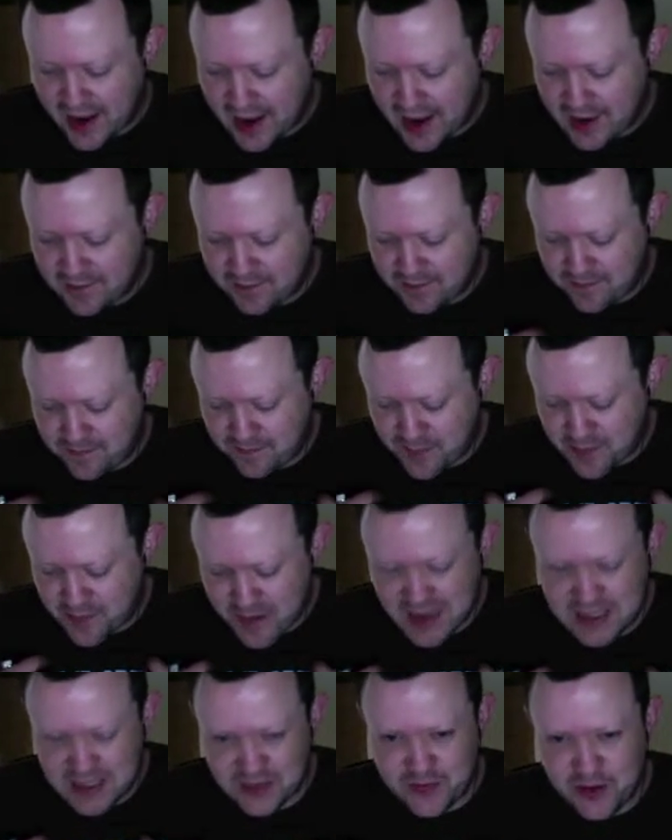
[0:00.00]
I'd be
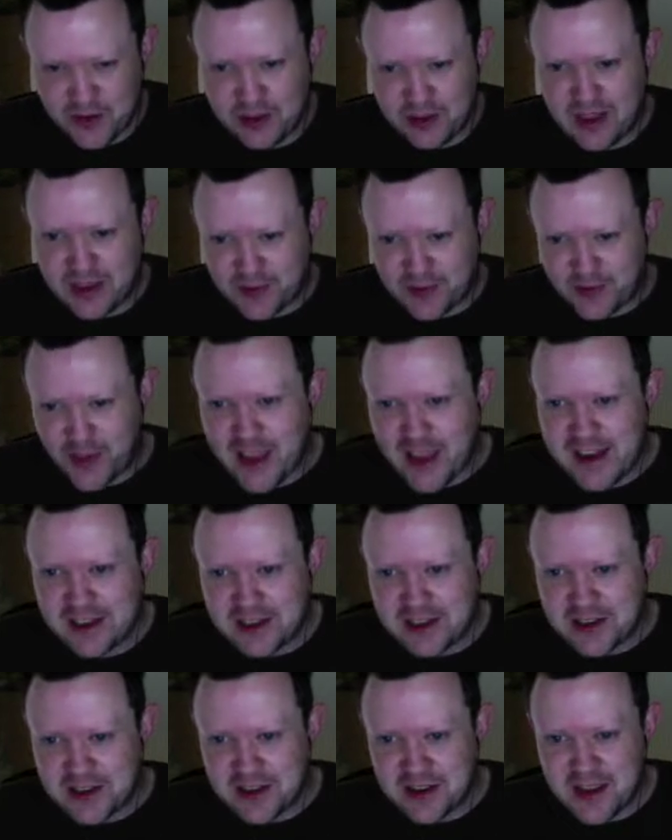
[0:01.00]
made to feel like a
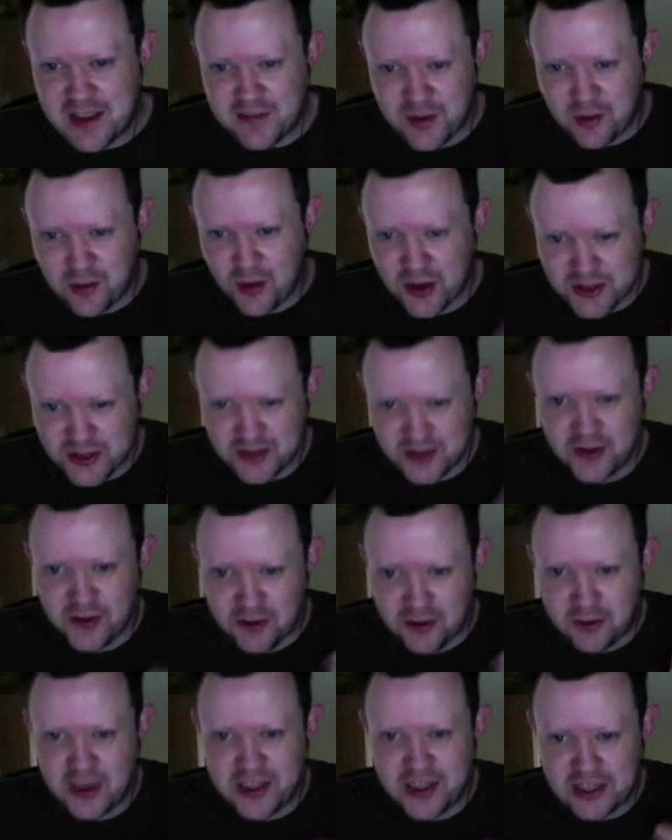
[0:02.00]
failure if I wasn't
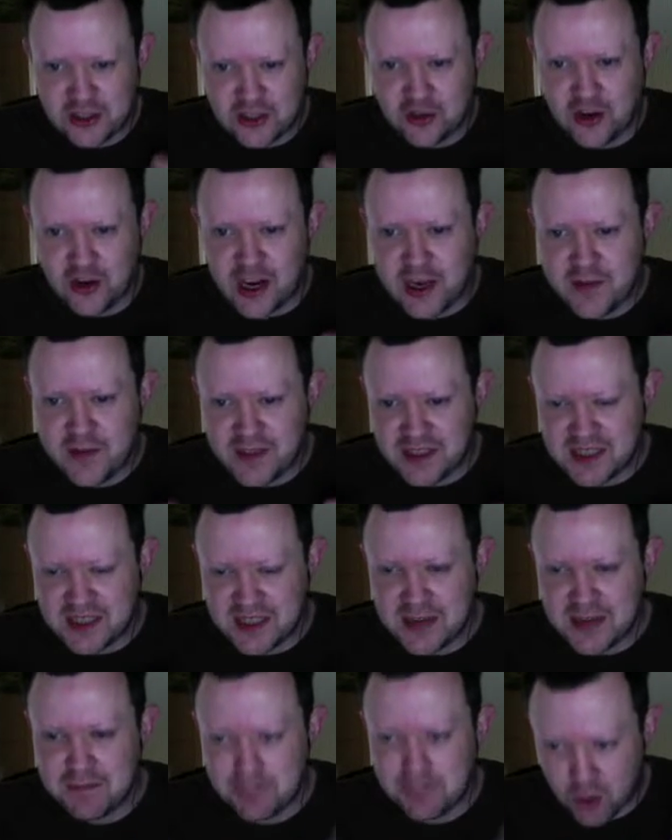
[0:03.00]
always striving to
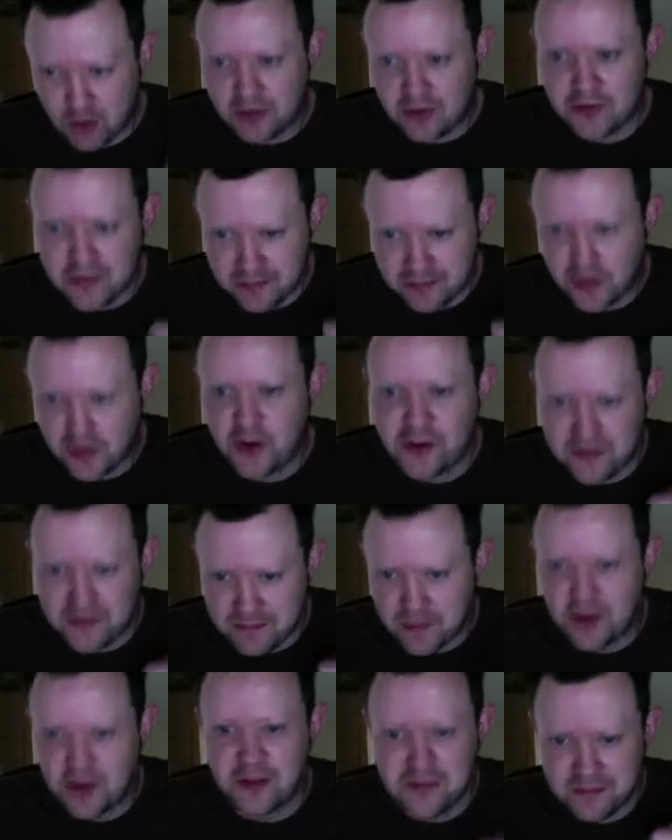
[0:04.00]
get more and more and
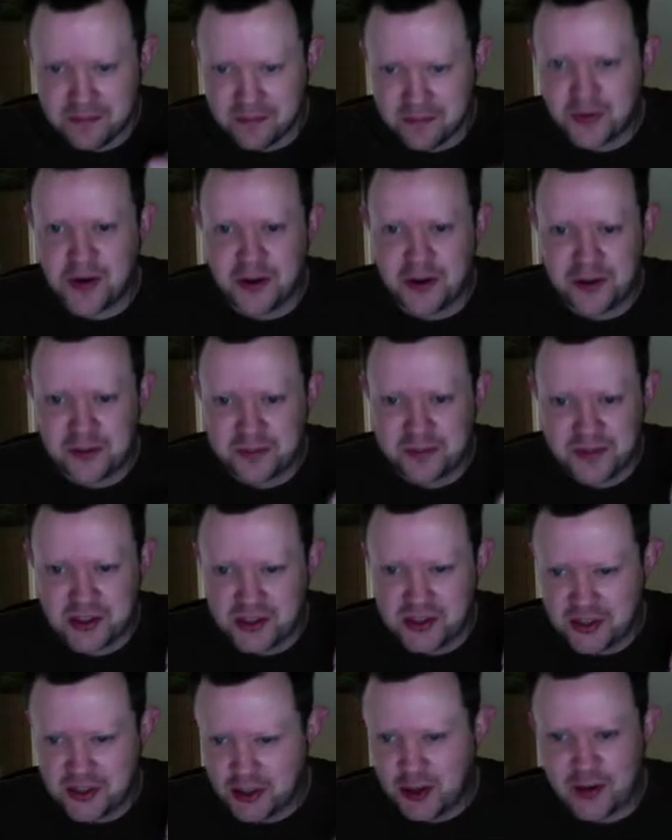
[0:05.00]
more and more
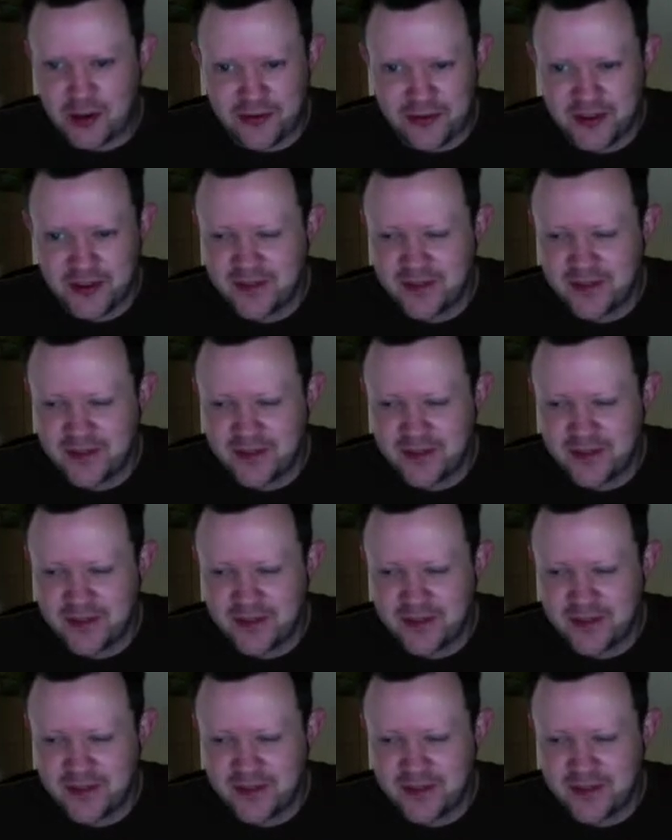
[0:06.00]
stuff